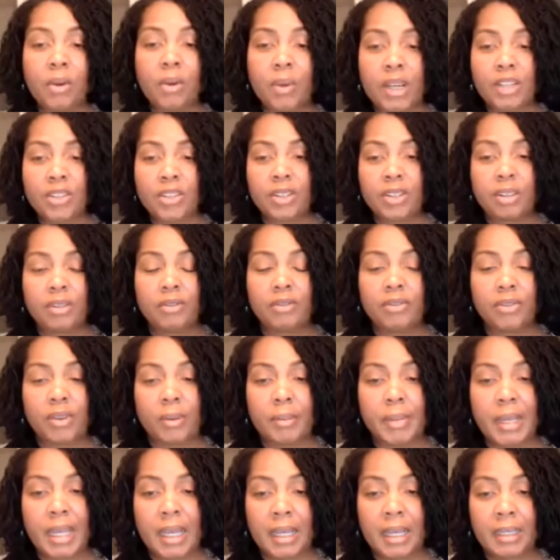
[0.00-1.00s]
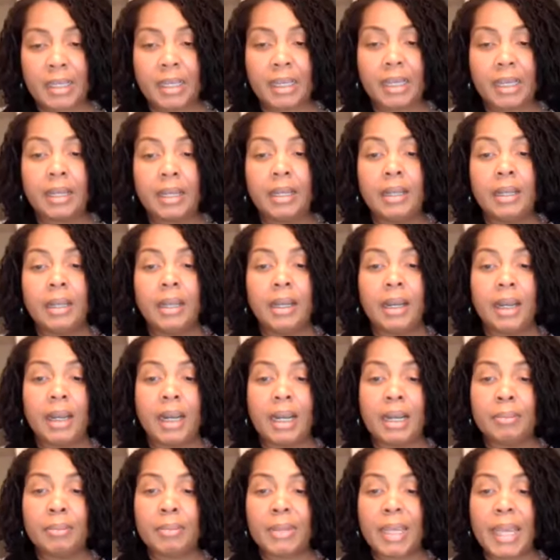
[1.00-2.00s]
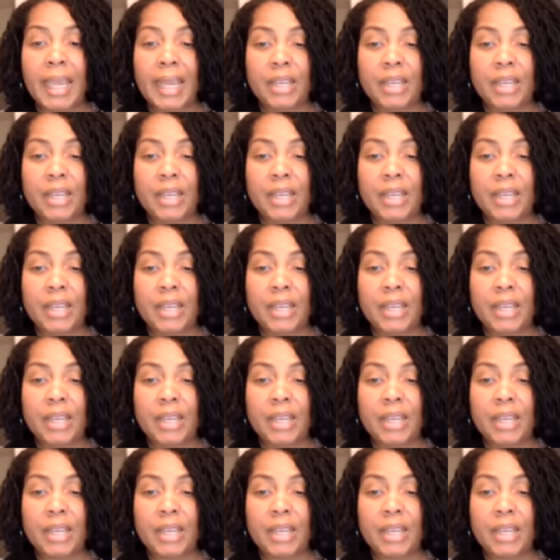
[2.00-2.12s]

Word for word: question from Ella. Um,